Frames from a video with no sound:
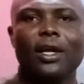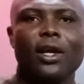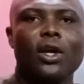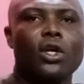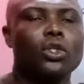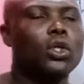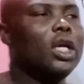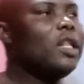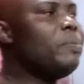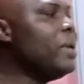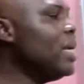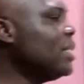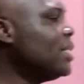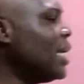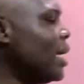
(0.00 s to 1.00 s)
So it
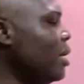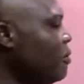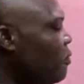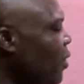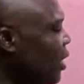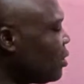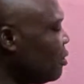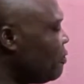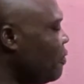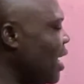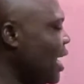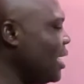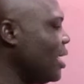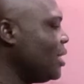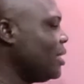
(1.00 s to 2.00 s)
means that if we are to
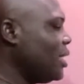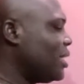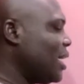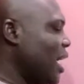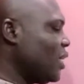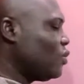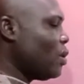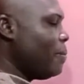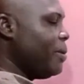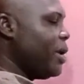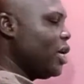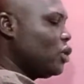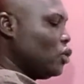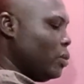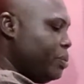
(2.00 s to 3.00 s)
find the distance from A
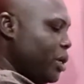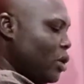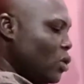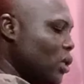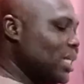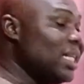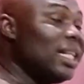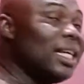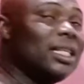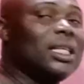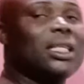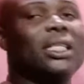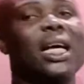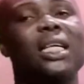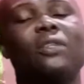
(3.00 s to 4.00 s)
to B using the
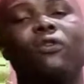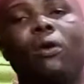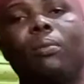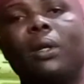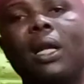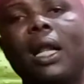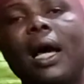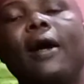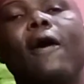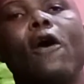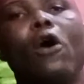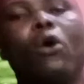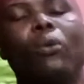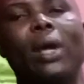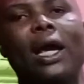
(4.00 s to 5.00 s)
distance formula,
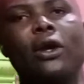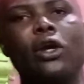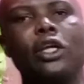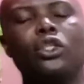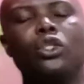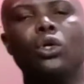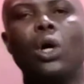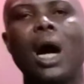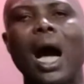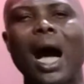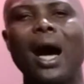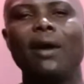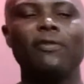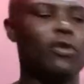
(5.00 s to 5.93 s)
we are going to have